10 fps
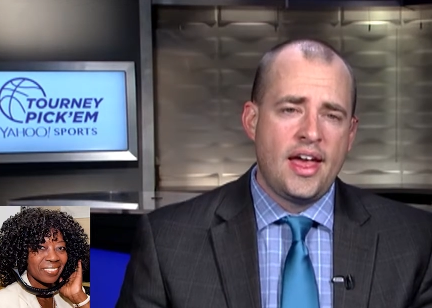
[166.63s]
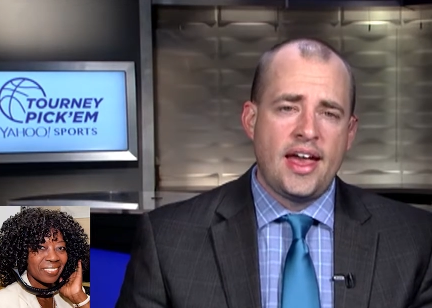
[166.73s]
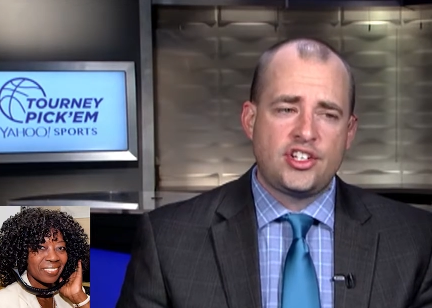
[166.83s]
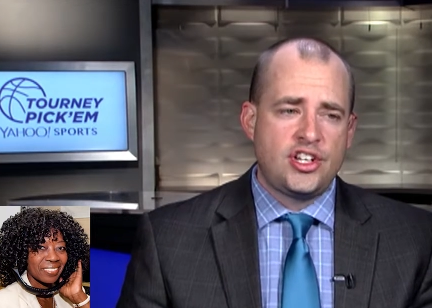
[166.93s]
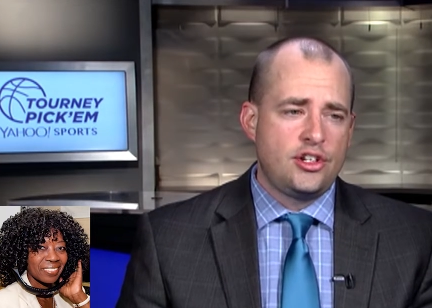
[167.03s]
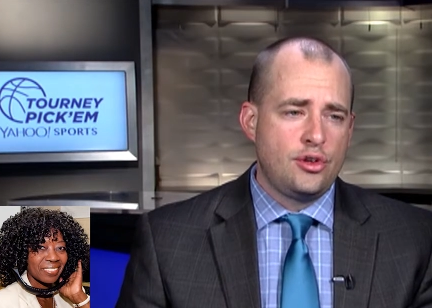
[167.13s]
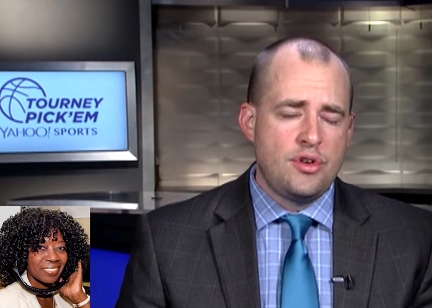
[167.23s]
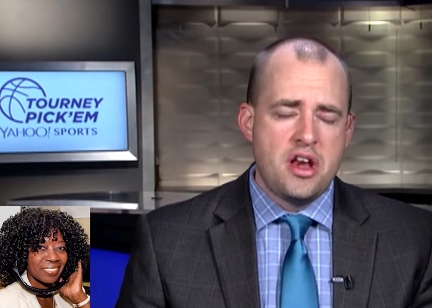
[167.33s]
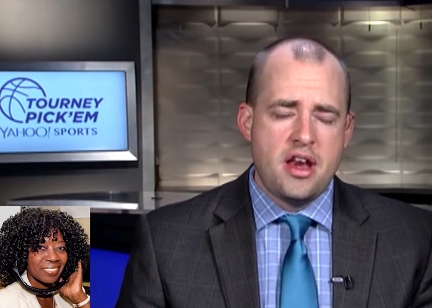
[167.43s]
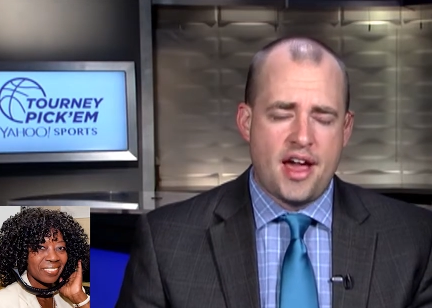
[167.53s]
Speaker 1: She knew
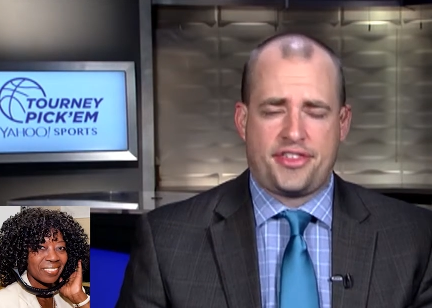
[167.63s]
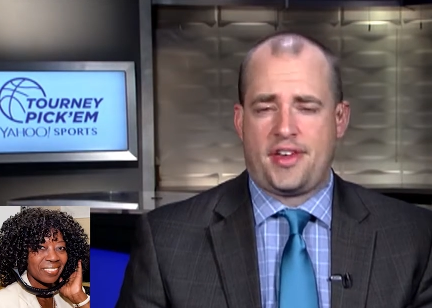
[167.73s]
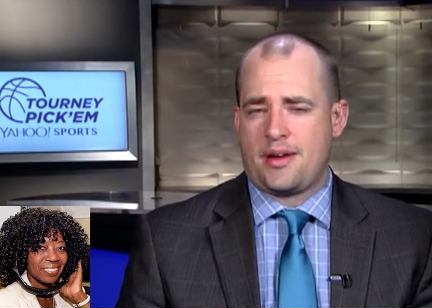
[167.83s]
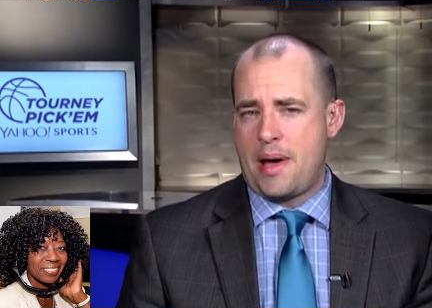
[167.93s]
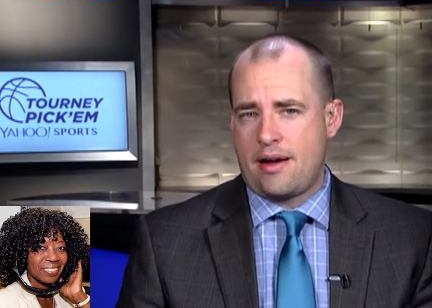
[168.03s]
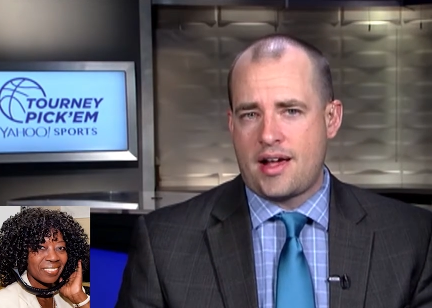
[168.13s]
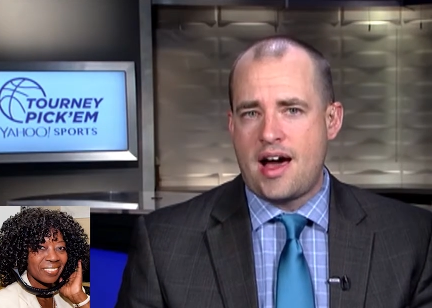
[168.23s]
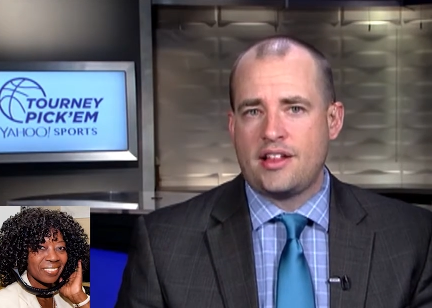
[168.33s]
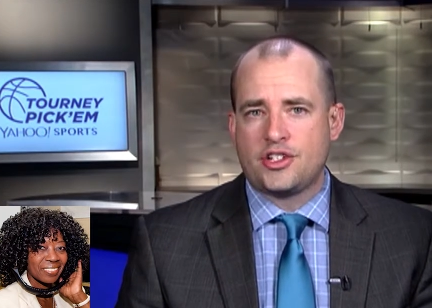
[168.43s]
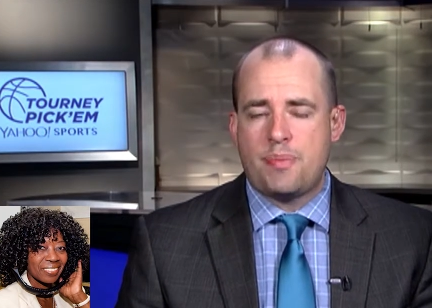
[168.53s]
nothing about
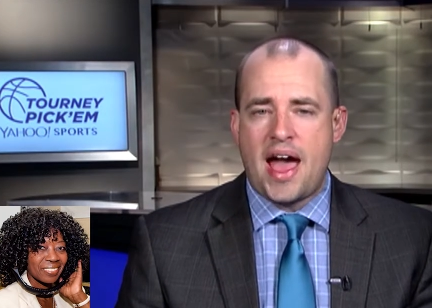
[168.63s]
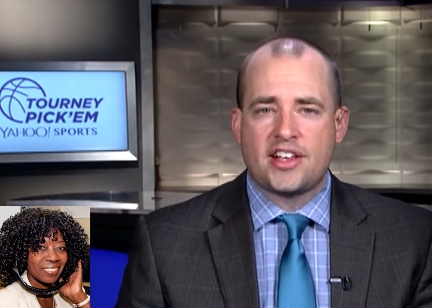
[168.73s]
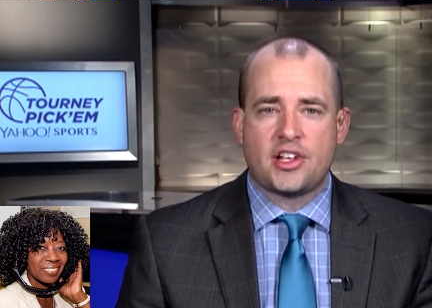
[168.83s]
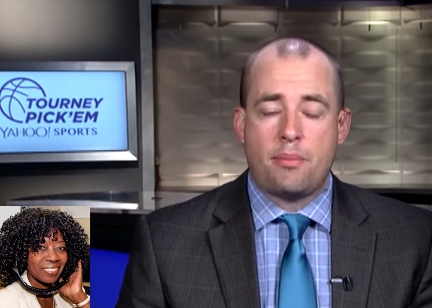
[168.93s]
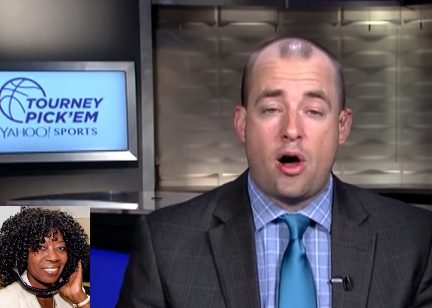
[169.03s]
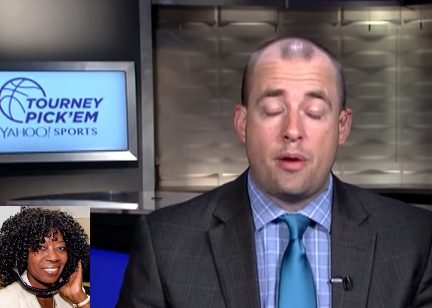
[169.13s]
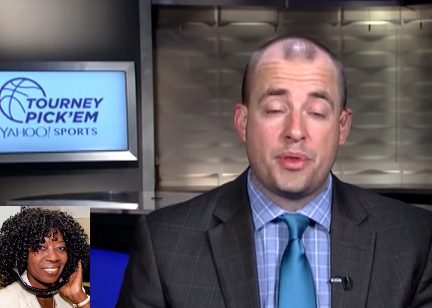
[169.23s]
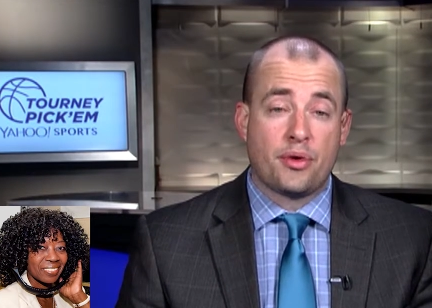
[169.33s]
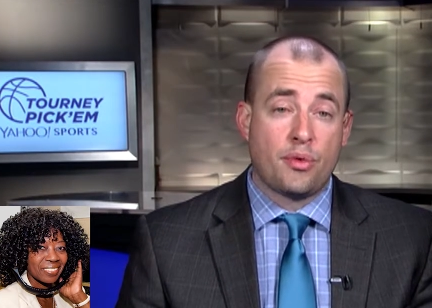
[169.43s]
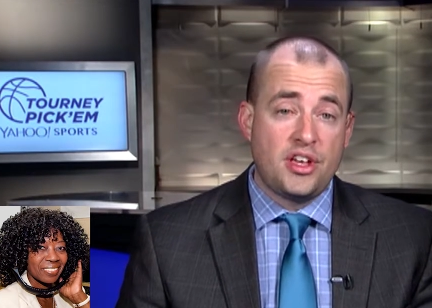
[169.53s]
college basketball,
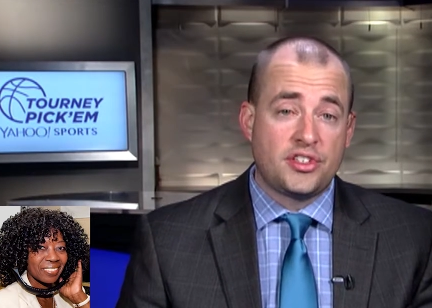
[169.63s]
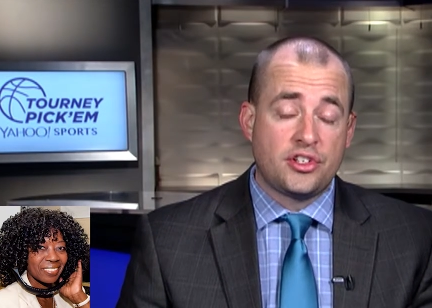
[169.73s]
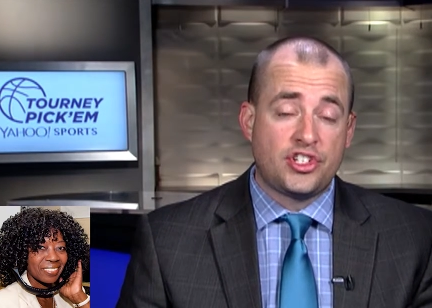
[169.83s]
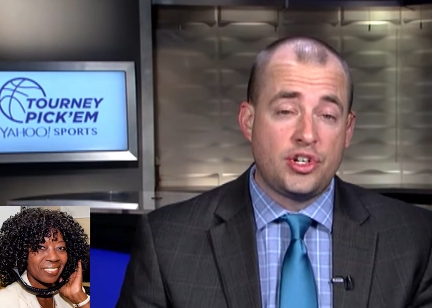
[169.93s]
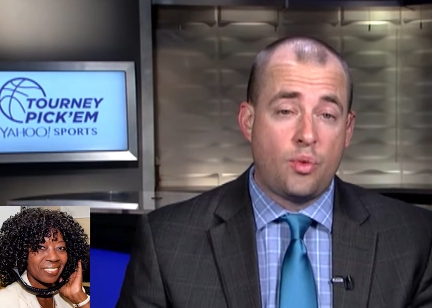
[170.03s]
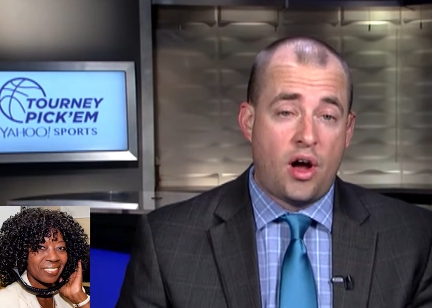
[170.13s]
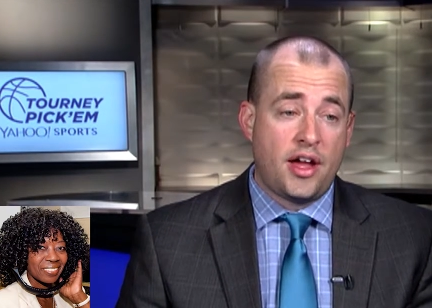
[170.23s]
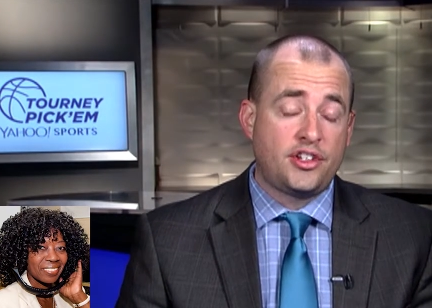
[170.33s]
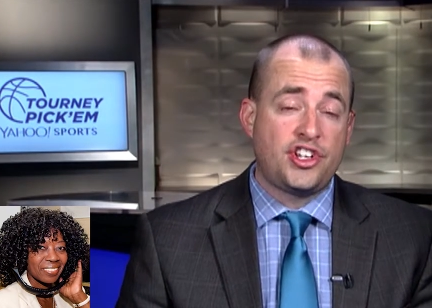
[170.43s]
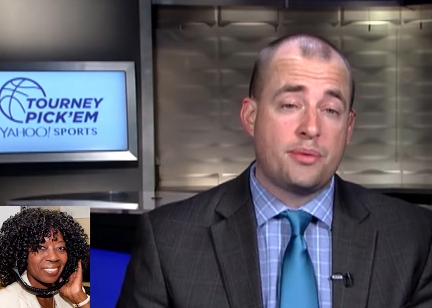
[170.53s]
but the reason she
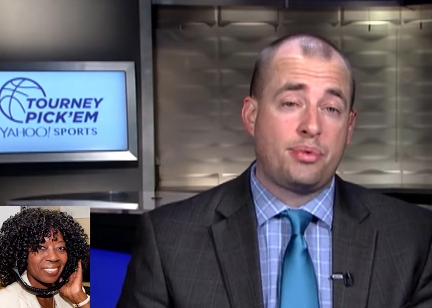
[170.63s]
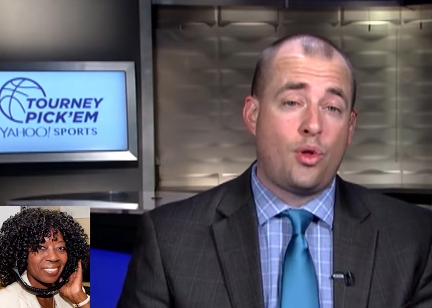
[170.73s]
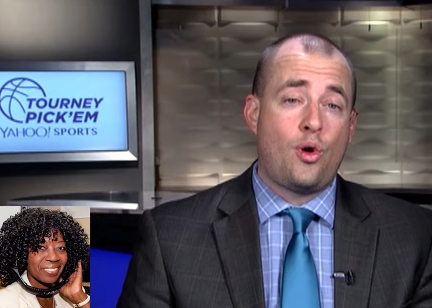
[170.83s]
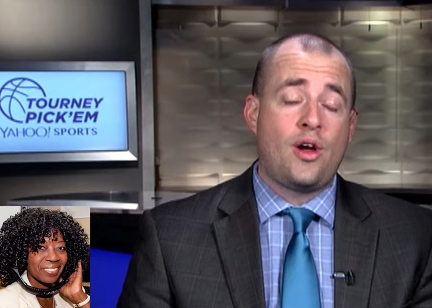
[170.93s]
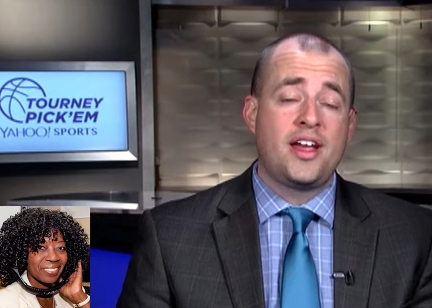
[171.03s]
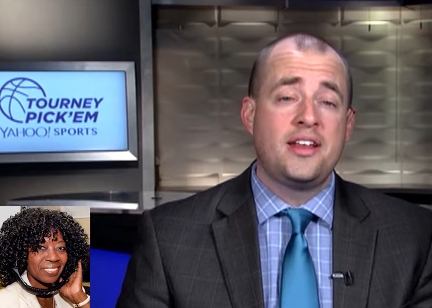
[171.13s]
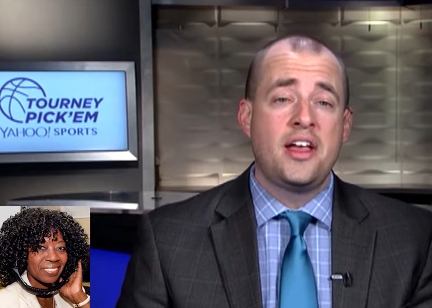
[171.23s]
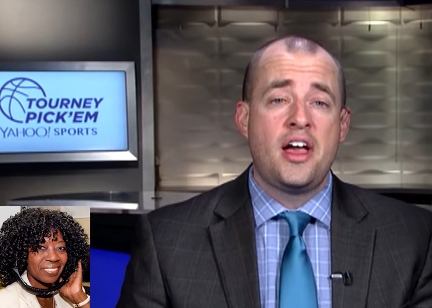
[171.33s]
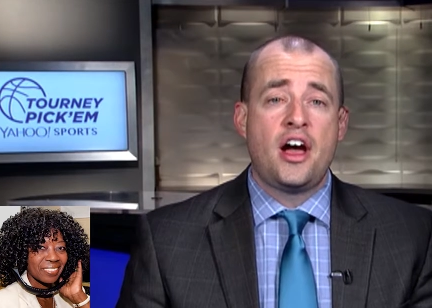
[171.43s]
won, she employed